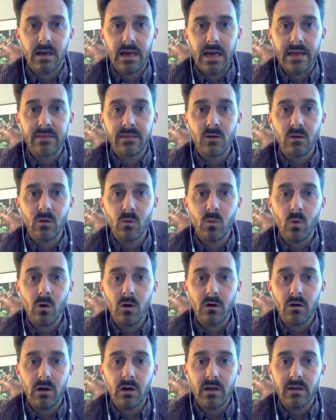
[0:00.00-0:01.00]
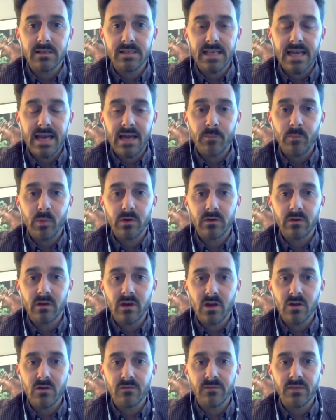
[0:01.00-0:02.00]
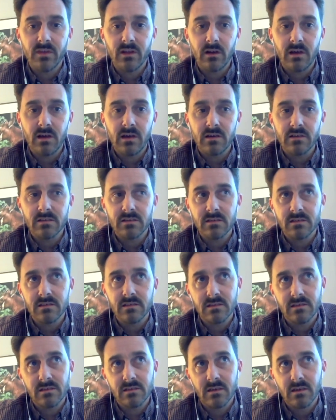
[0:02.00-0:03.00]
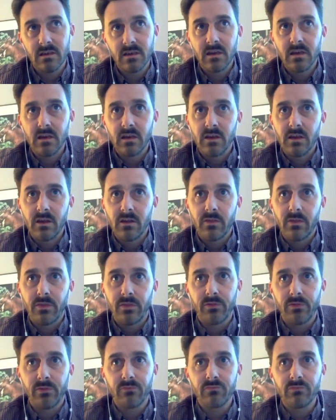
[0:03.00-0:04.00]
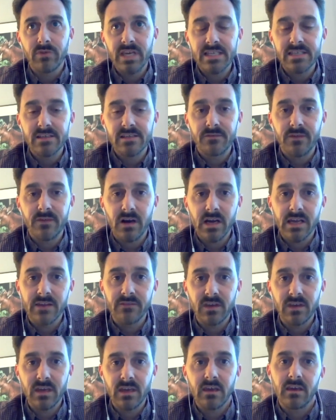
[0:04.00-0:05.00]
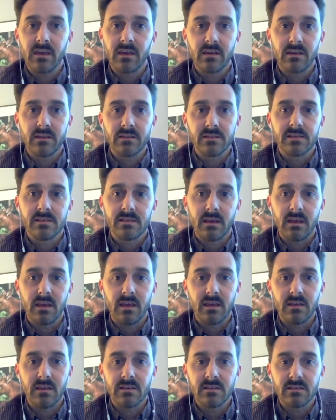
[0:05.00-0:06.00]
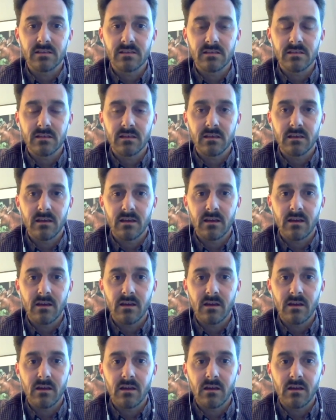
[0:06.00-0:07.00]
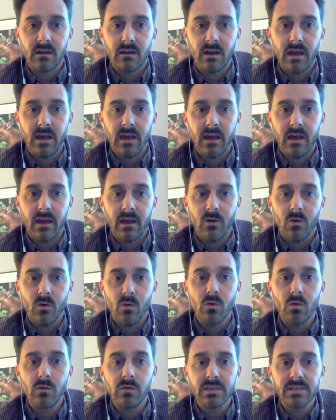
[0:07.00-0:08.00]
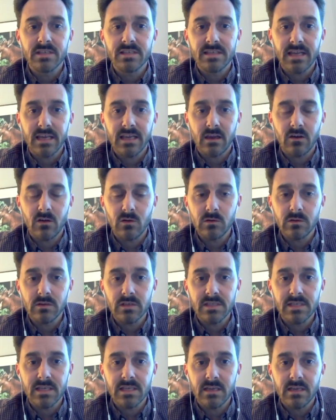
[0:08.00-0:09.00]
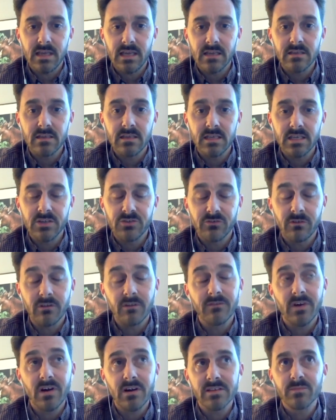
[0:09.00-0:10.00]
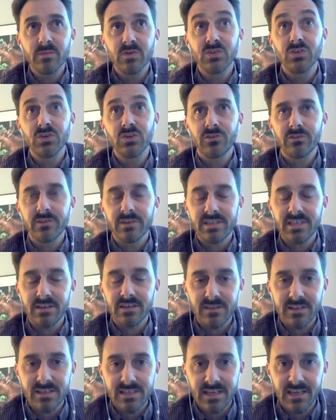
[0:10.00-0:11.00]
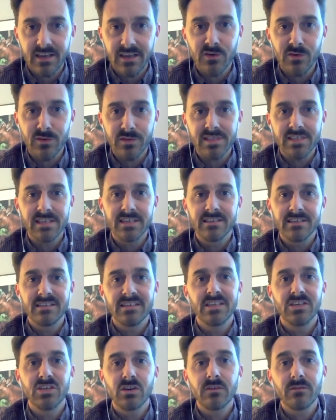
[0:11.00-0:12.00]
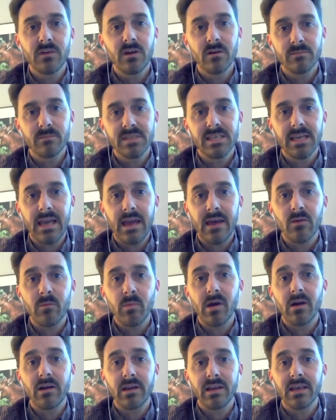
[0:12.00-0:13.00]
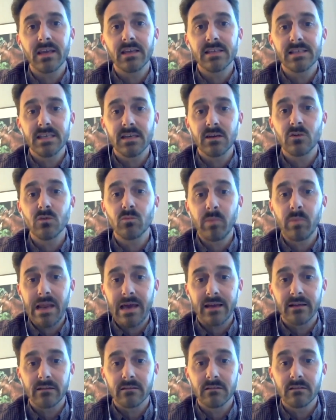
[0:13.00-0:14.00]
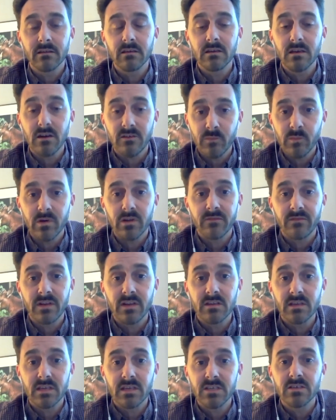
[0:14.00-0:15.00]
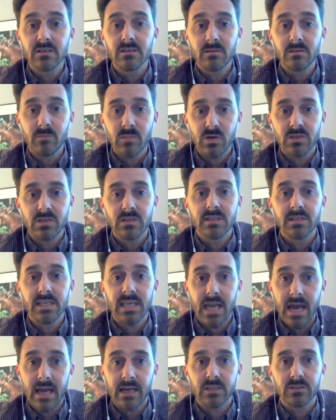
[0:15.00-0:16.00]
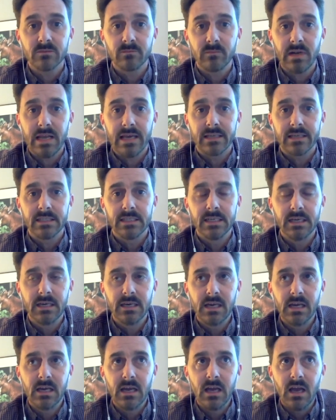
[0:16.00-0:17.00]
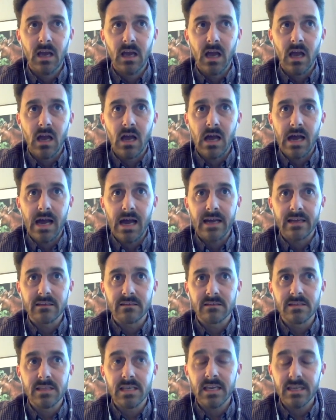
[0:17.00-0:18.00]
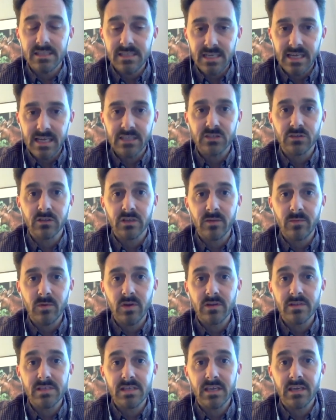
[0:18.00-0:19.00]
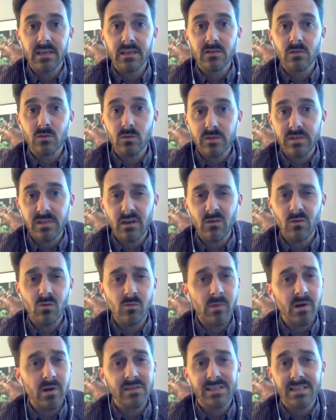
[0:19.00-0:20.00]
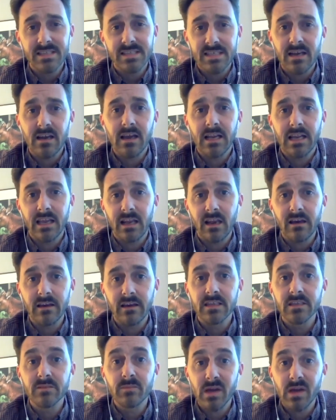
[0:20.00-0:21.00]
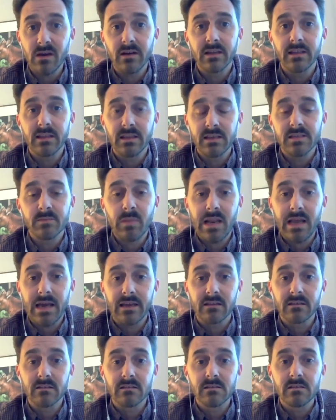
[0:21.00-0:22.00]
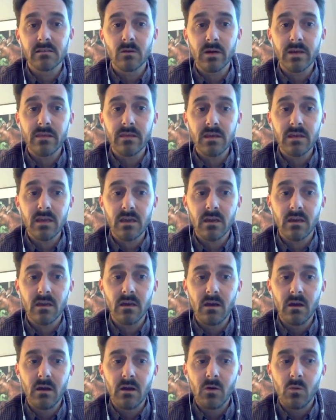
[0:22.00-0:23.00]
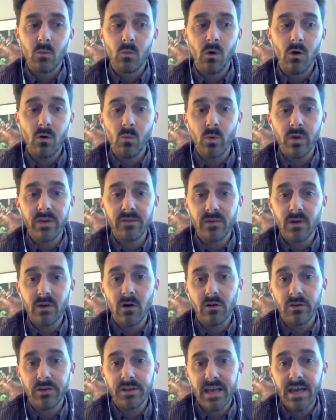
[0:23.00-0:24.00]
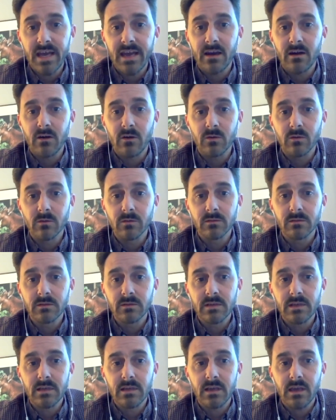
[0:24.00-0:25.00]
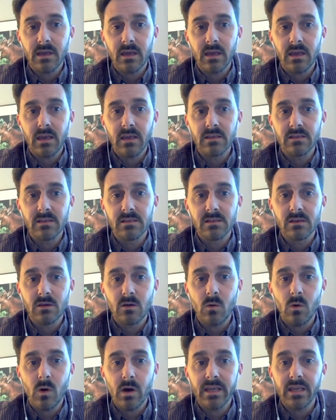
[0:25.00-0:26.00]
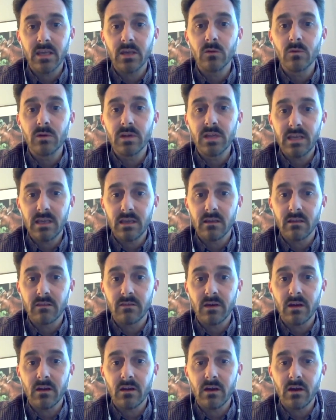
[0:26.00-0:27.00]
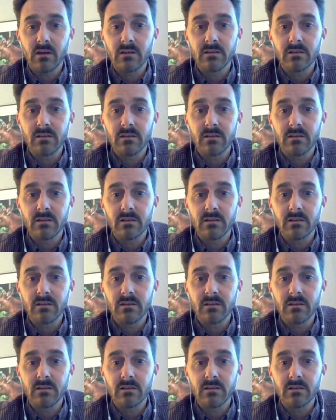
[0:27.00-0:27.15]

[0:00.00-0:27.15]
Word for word: I think what has happened over the last 3 to 5 years is all the stakeholders in Indonesia, or a vast majority of the stakeholders in Indonesia, have come together behind a single plan, the government of Indonesia's Emergency Action Plan. And the international community is also almost entirely aligned behind this plan. So I think what we've got now is quite unique, that